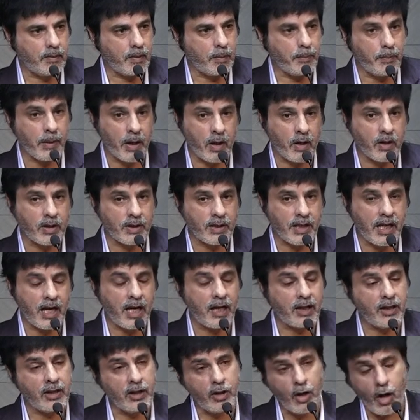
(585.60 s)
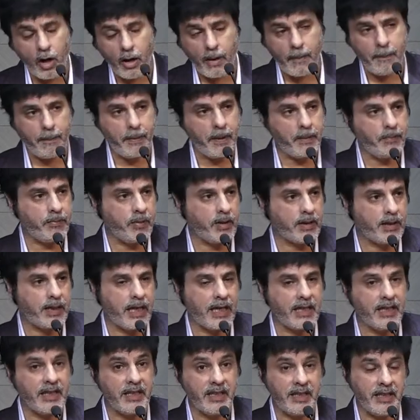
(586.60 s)
because there are a lot of people
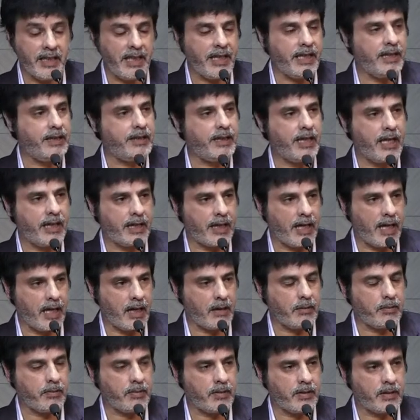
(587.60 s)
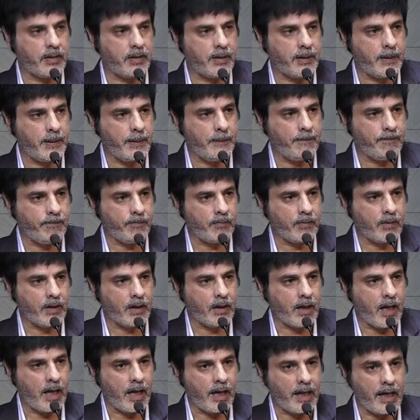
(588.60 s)
that need that help.
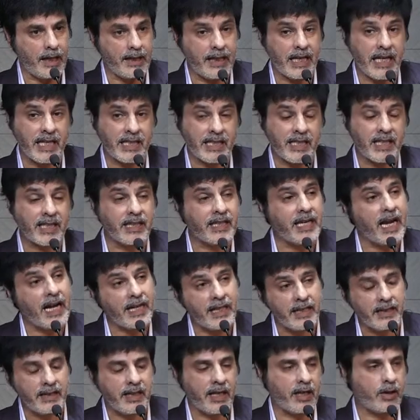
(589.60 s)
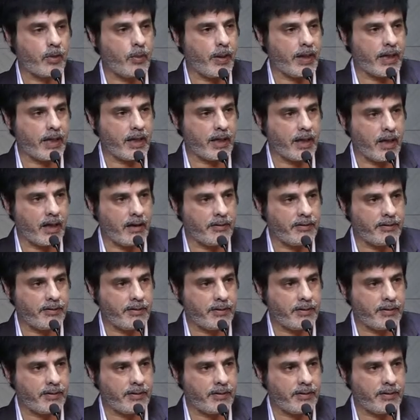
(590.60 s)
And is it getting there quick enough?